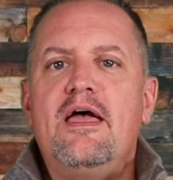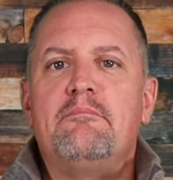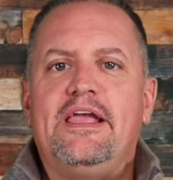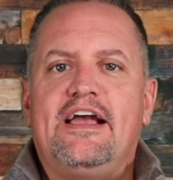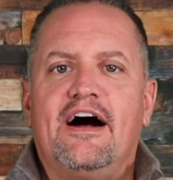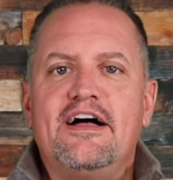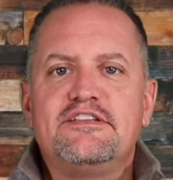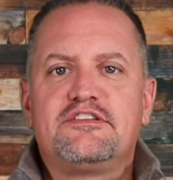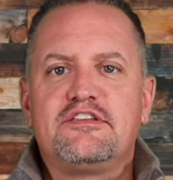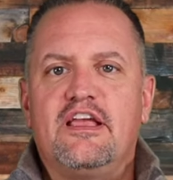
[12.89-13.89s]

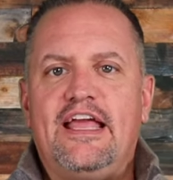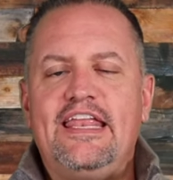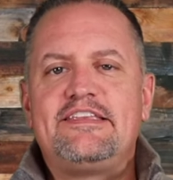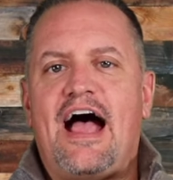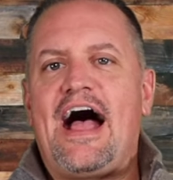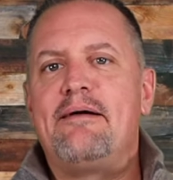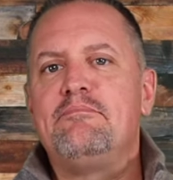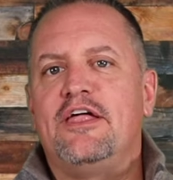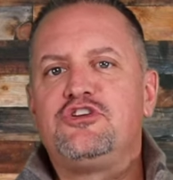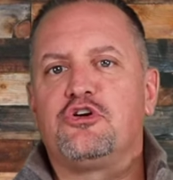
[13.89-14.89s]
because anytime
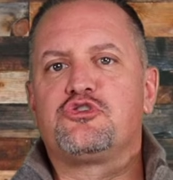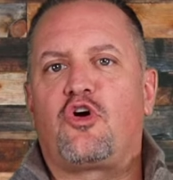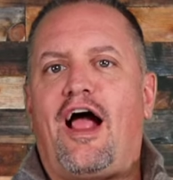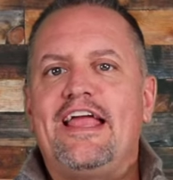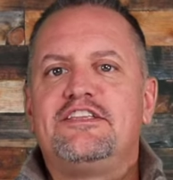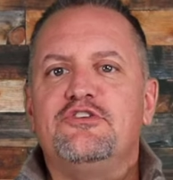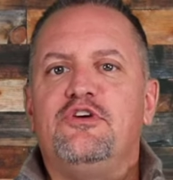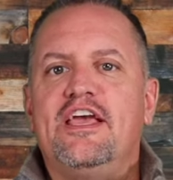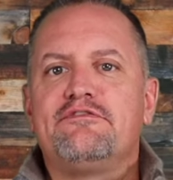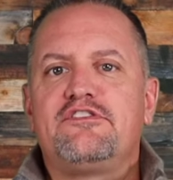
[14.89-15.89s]
that you're trying to
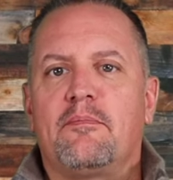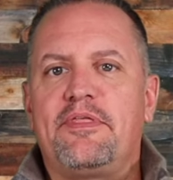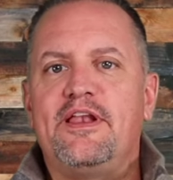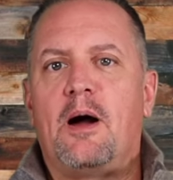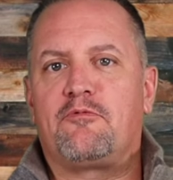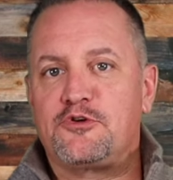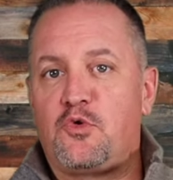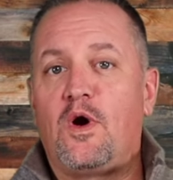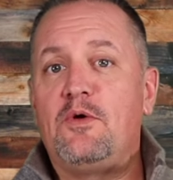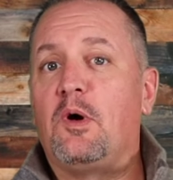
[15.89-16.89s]
give something up for
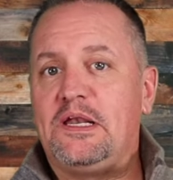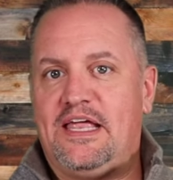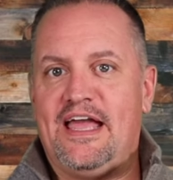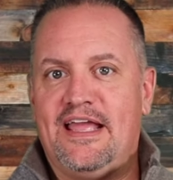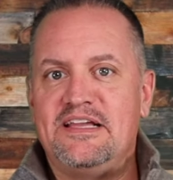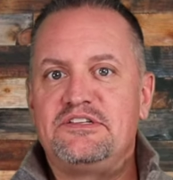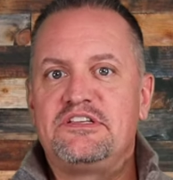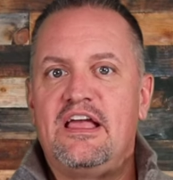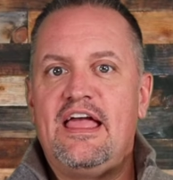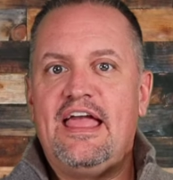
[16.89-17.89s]
21 days,